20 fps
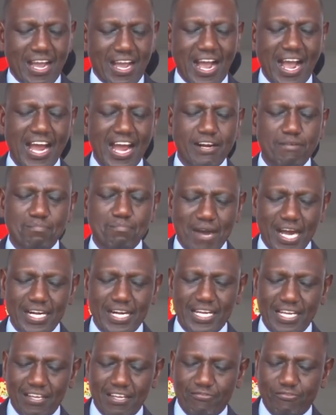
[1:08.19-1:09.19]
earn
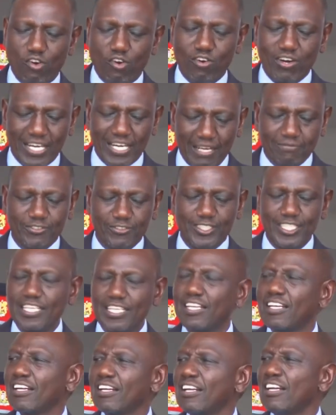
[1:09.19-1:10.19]
money for
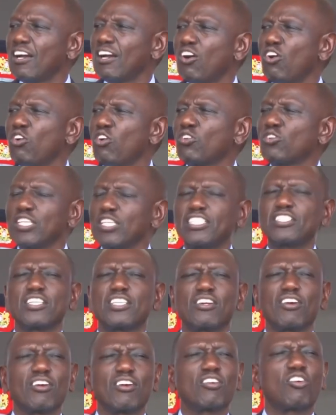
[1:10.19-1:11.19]
crafting
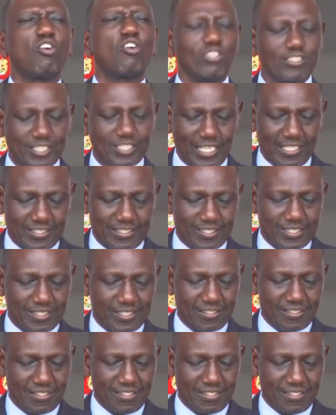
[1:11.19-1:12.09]
original content.